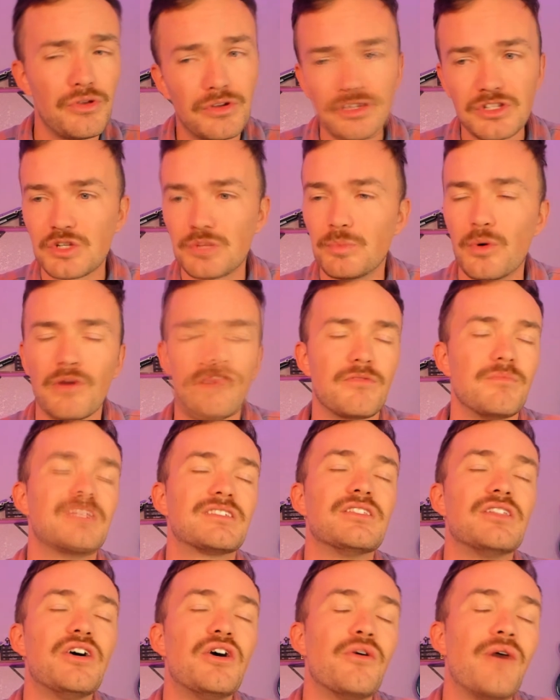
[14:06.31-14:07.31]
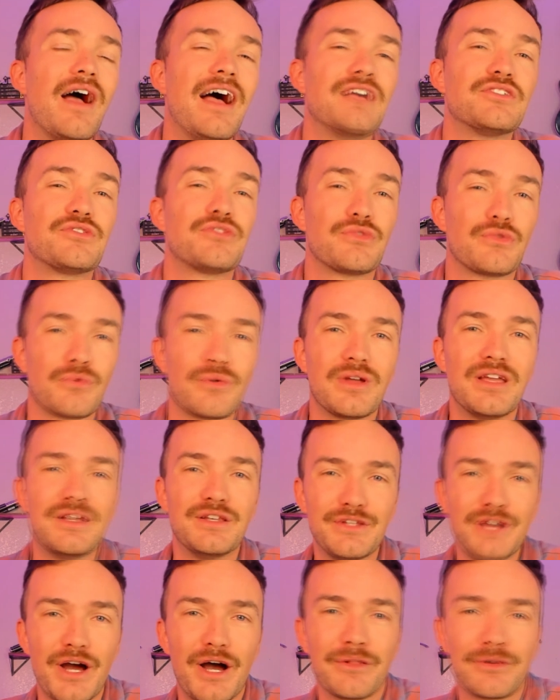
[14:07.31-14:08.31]
You can support from as low as
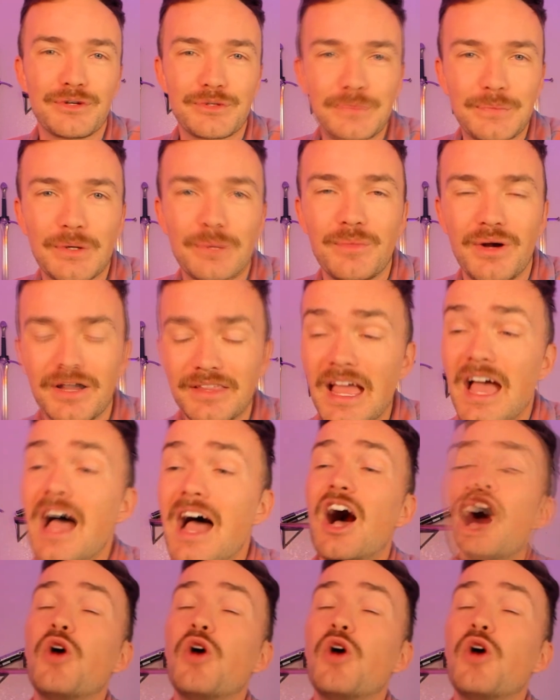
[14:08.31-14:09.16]
$3 per month.